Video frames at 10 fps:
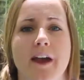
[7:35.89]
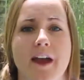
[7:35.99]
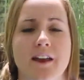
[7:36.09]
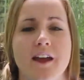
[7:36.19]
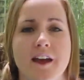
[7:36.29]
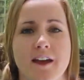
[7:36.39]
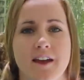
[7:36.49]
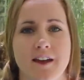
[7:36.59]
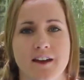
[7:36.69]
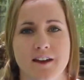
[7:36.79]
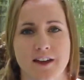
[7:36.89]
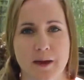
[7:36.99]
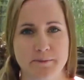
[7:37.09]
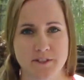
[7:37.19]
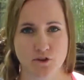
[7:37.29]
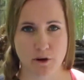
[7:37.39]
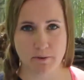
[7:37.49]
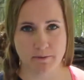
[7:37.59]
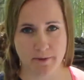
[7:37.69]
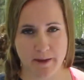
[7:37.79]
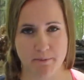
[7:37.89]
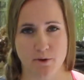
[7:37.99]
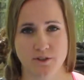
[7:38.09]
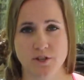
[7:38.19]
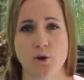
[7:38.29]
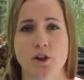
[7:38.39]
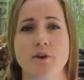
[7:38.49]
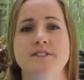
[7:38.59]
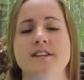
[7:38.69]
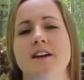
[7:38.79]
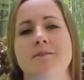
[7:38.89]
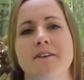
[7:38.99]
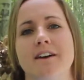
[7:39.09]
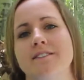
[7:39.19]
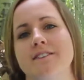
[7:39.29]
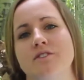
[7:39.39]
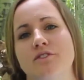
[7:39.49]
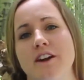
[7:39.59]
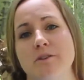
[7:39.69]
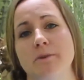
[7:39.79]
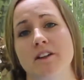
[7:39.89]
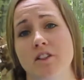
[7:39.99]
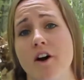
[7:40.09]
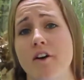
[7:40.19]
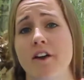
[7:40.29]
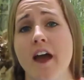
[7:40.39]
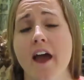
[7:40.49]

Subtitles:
and he keeps a group of people so close to him because he's afraid to be alone,